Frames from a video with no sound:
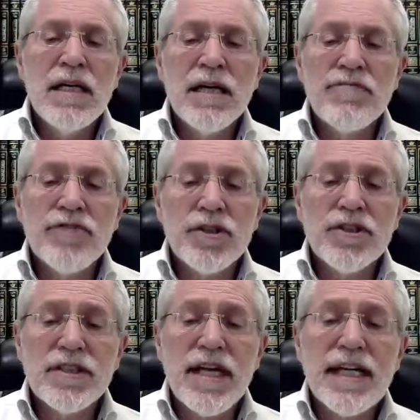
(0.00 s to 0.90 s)
a
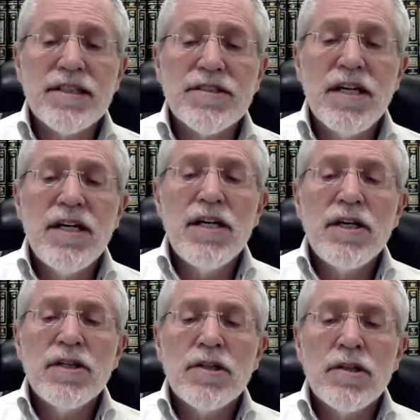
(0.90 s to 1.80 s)
verse states,
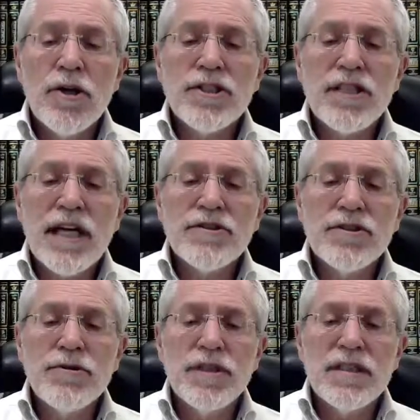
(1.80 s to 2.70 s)
Lo
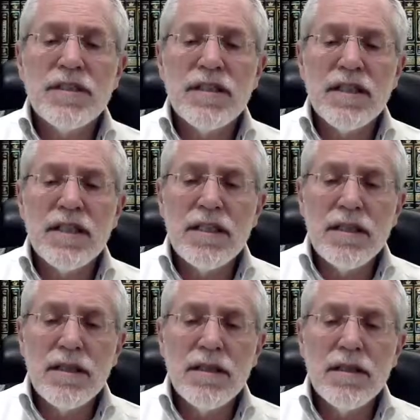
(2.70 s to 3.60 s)
yisasun iti
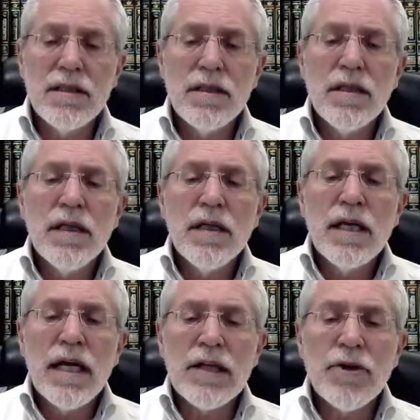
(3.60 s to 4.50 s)

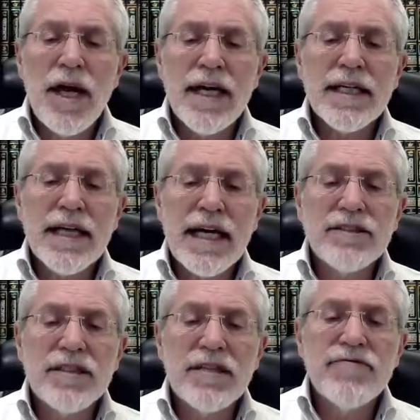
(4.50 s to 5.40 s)
Elohei
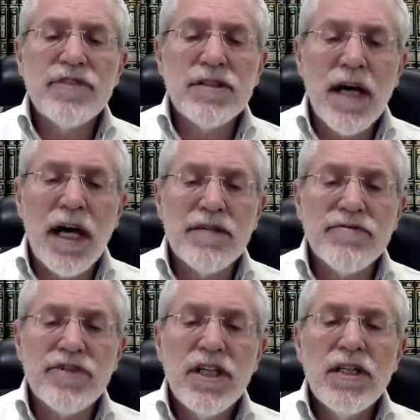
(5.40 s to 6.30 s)
chesev v'zav.
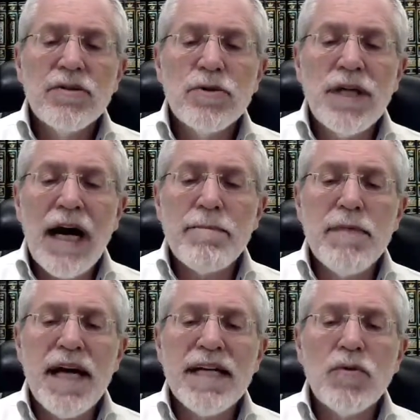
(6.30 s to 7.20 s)
Do not
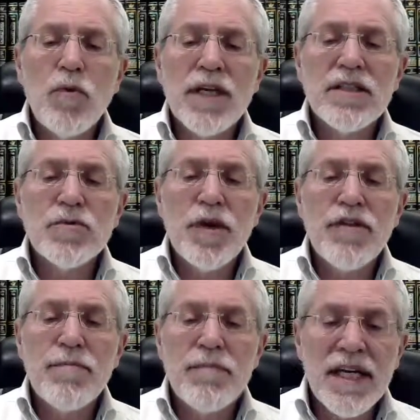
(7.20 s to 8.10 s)
make what is
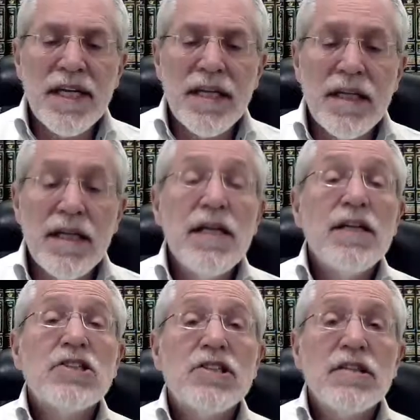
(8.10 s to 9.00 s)
with me
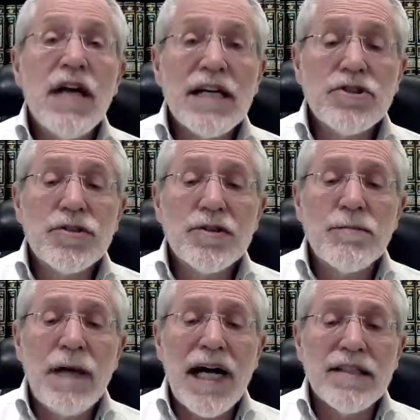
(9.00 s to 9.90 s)
celestial
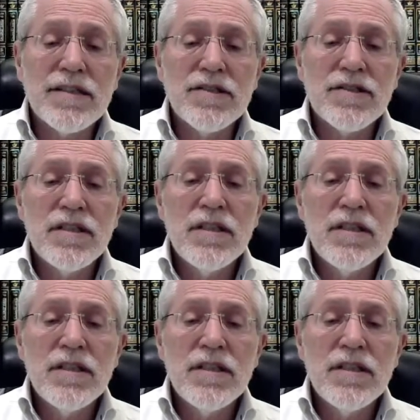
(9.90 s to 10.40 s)
bodies.